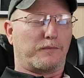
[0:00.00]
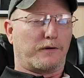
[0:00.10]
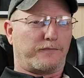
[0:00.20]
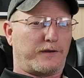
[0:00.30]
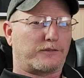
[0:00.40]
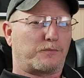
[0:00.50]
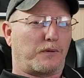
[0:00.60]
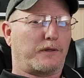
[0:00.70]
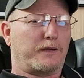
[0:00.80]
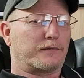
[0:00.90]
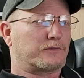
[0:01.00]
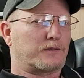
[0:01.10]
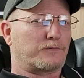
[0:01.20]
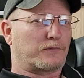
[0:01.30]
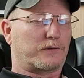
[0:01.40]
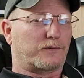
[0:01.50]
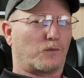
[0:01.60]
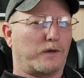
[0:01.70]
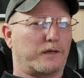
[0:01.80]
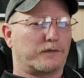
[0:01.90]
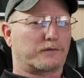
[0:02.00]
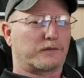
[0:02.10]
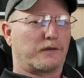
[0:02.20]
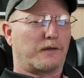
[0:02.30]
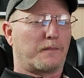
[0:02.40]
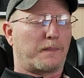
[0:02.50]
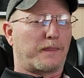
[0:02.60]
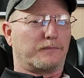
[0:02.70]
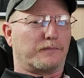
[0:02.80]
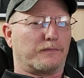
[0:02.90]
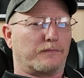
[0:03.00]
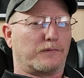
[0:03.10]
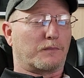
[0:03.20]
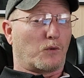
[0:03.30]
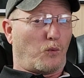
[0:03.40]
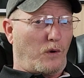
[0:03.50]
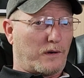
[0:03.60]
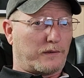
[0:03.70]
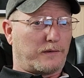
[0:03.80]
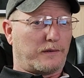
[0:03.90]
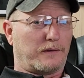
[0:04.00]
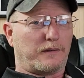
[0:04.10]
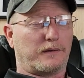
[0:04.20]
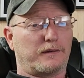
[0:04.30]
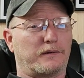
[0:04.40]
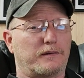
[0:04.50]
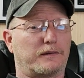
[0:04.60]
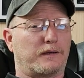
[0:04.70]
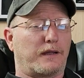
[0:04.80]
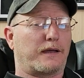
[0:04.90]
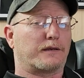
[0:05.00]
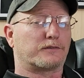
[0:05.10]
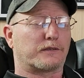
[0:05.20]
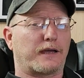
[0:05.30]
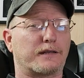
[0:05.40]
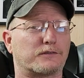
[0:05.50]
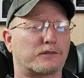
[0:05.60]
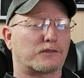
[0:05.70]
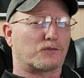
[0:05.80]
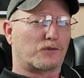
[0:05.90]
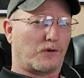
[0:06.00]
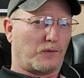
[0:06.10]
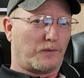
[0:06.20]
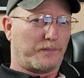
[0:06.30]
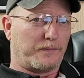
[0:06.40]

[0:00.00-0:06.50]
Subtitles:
affects play in several different ways. Number one, it has enhanced control.